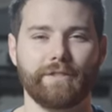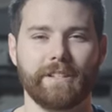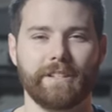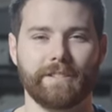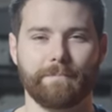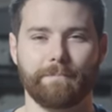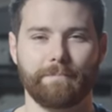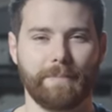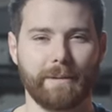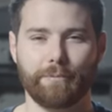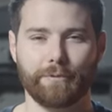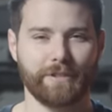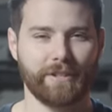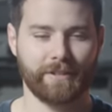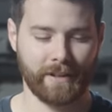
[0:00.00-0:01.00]
seen
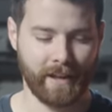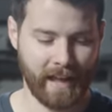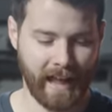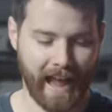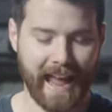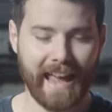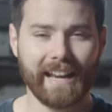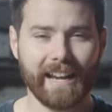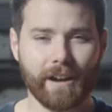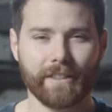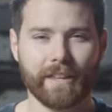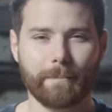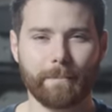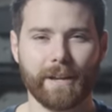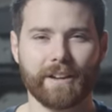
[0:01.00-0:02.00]
people just hating
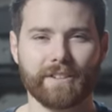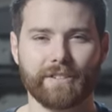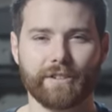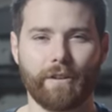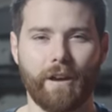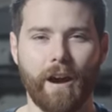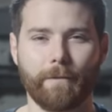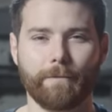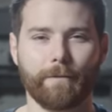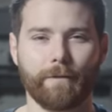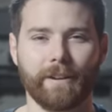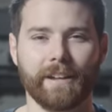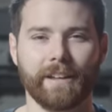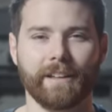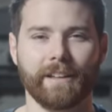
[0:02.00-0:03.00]
on them because they're
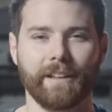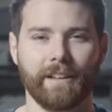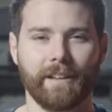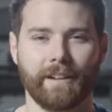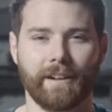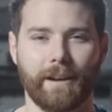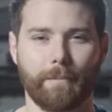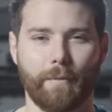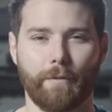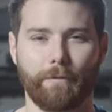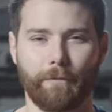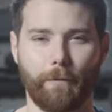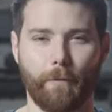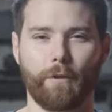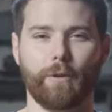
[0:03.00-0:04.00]
offering
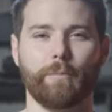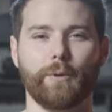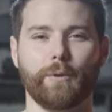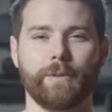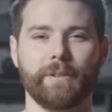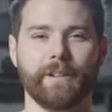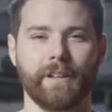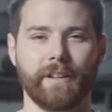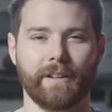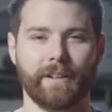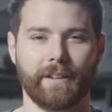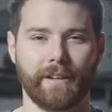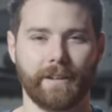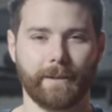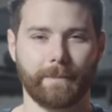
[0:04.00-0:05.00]
affordable
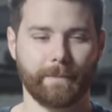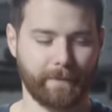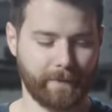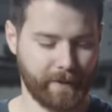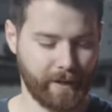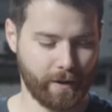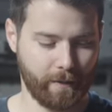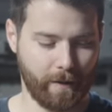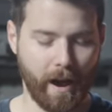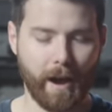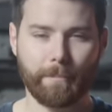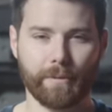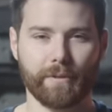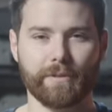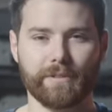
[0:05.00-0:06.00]

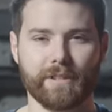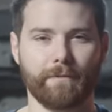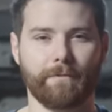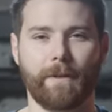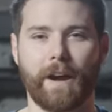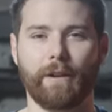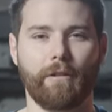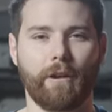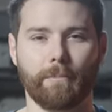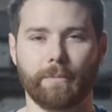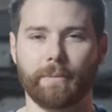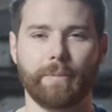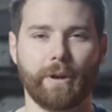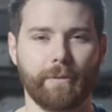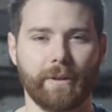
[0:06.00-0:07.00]
uppers and firearm
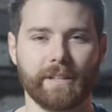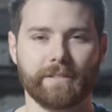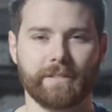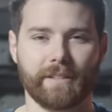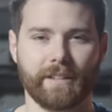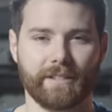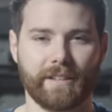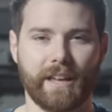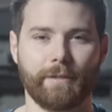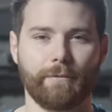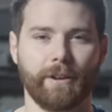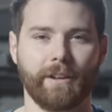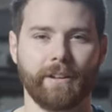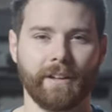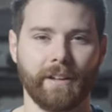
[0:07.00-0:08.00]
components,
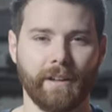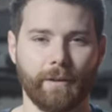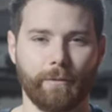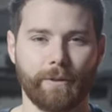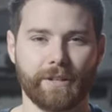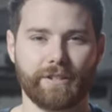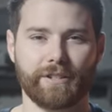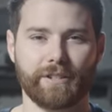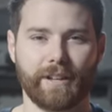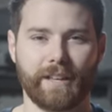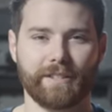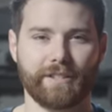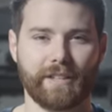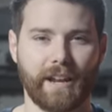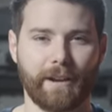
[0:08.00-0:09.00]
etc., which
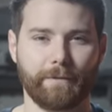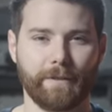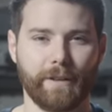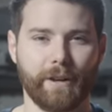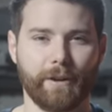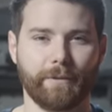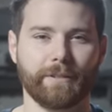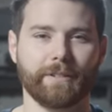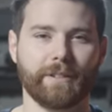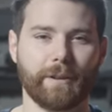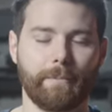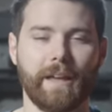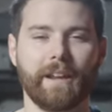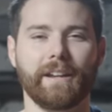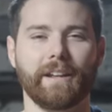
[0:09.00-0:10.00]
instead of, you know,
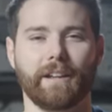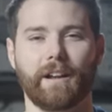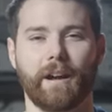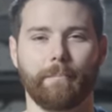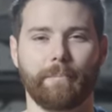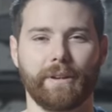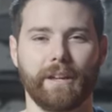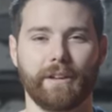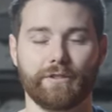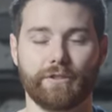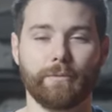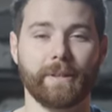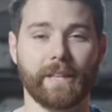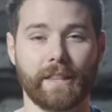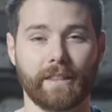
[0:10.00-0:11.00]
commending a company,
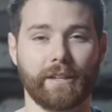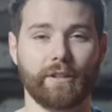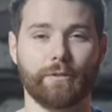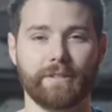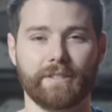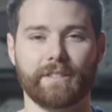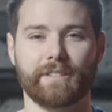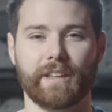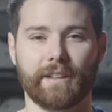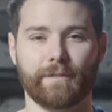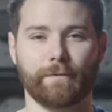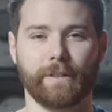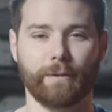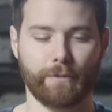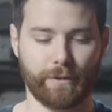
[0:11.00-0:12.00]
assuming that they do it
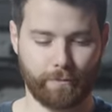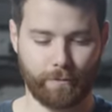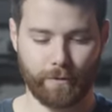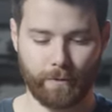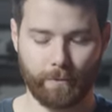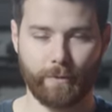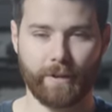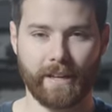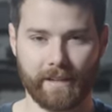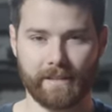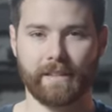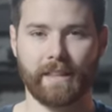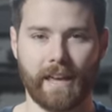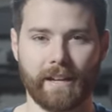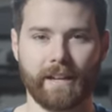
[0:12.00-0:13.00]
successfully, which we'll get
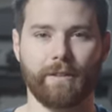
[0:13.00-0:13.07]
into that